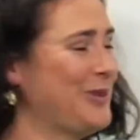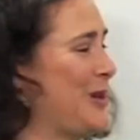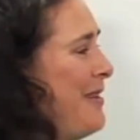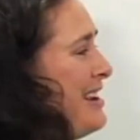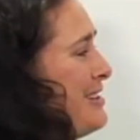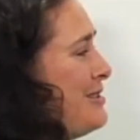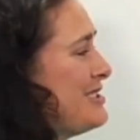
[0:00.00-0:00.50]
You
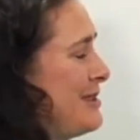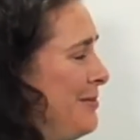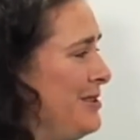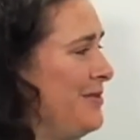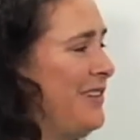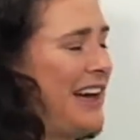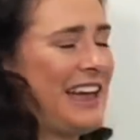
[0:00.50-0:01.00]
might do some
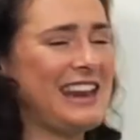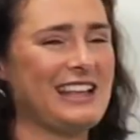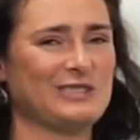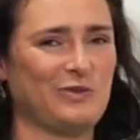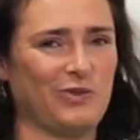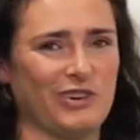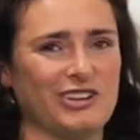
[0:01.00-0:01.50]

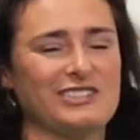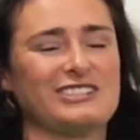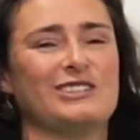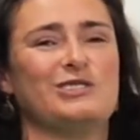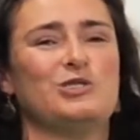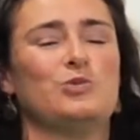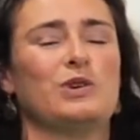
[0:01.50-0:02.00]
dividings first.
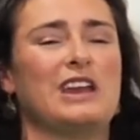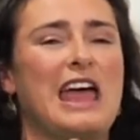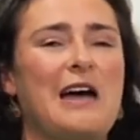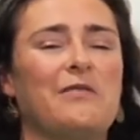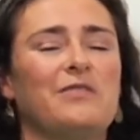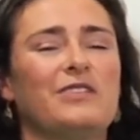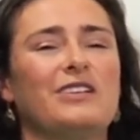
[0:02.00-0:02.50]
You do
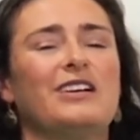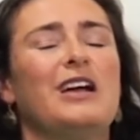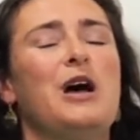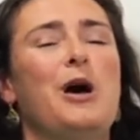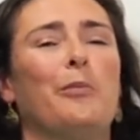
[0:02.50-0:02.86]
whatever